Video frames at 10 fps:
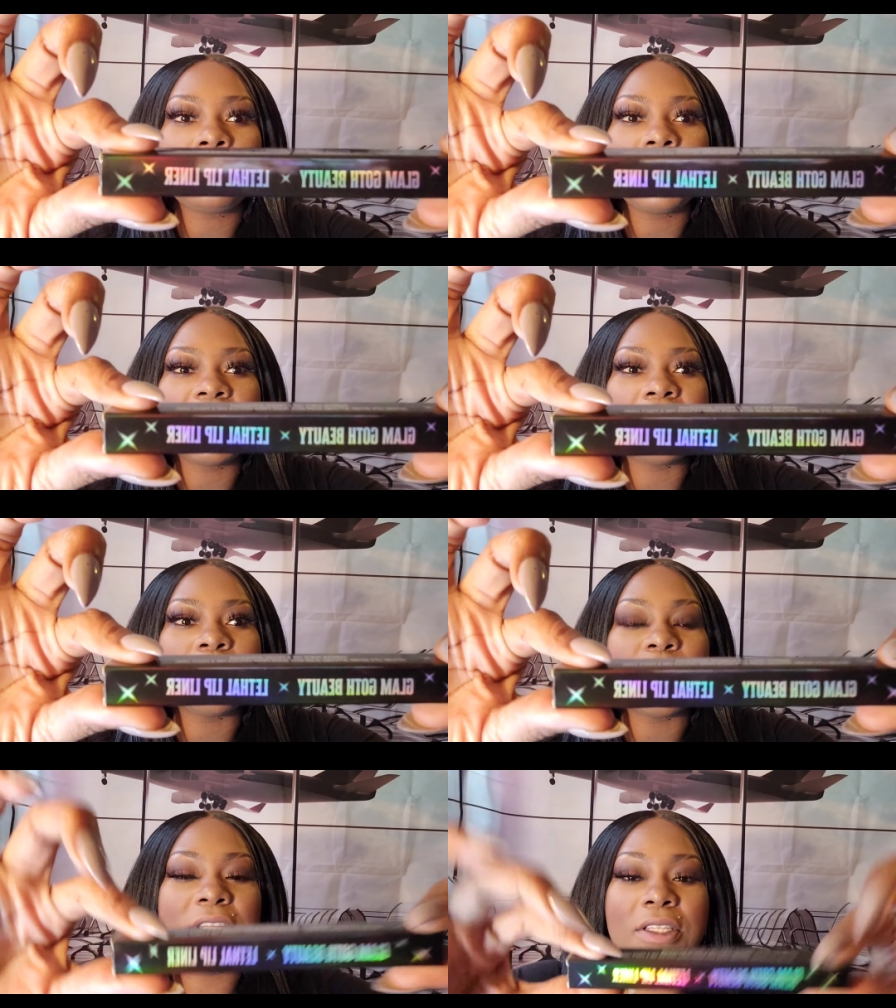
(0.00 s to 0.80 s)
This
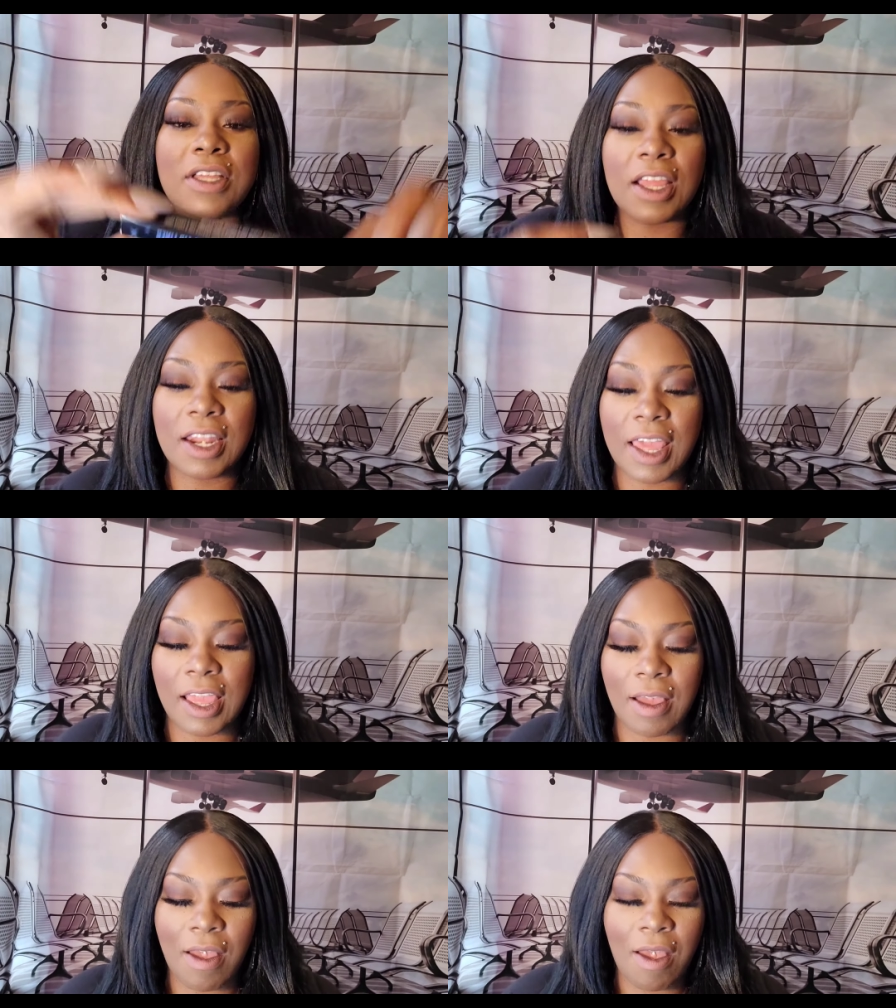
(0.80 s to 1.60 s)
is what it's looking
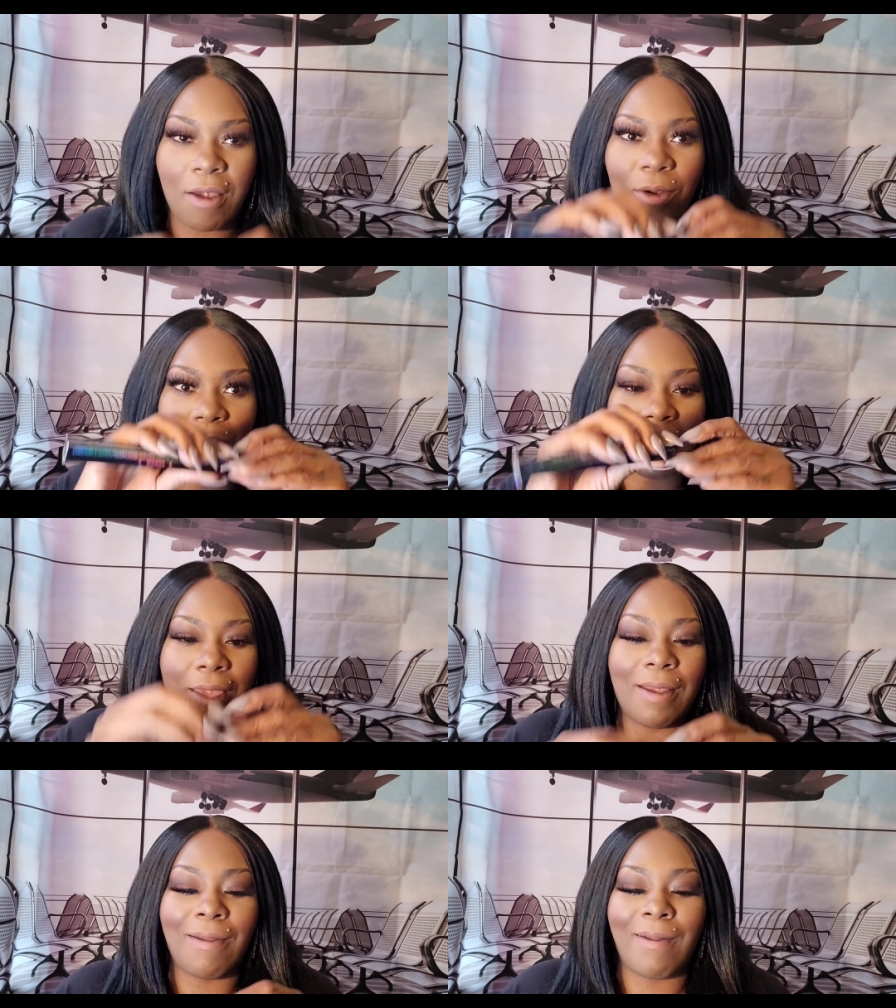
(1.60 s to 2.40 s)
like.
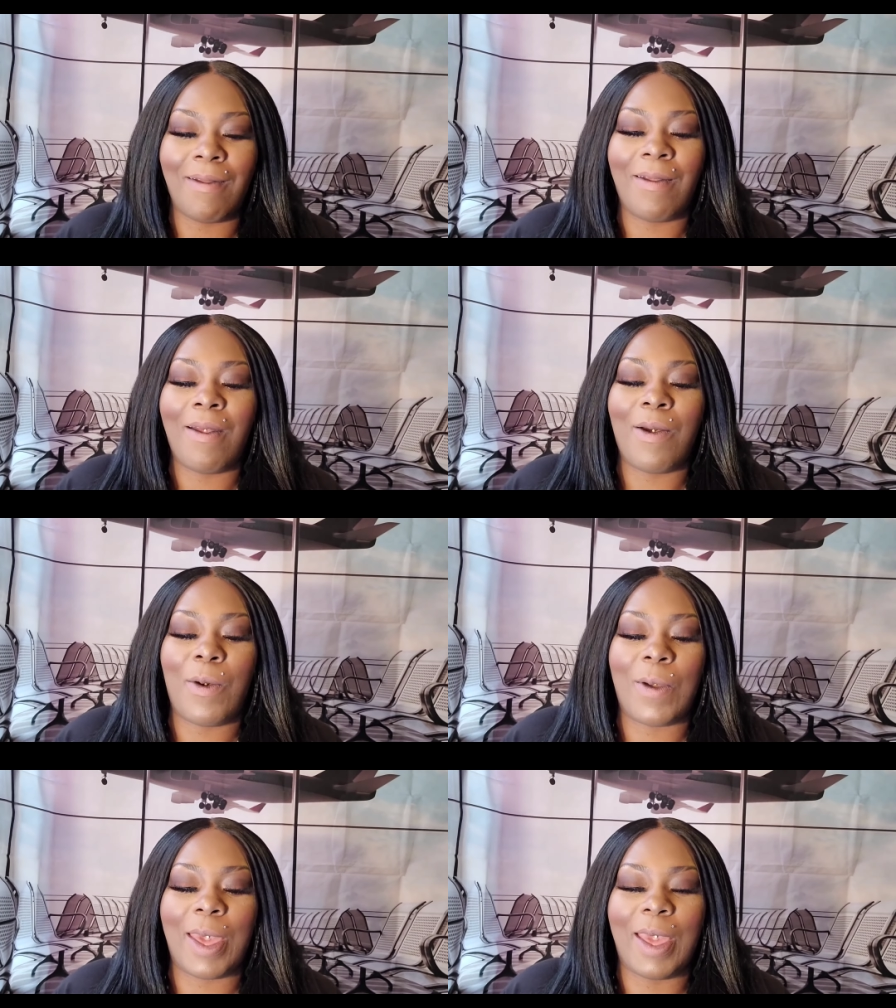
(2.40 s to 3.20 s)
Okay.
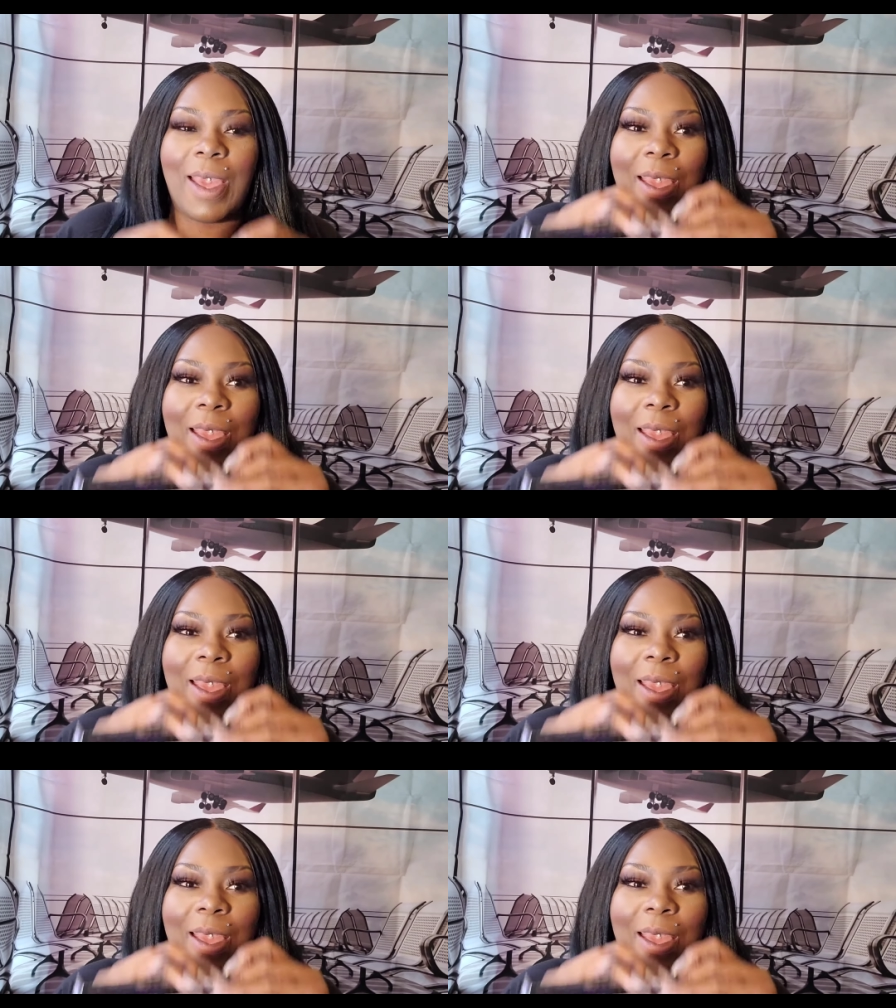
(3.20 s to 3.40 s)
Okay.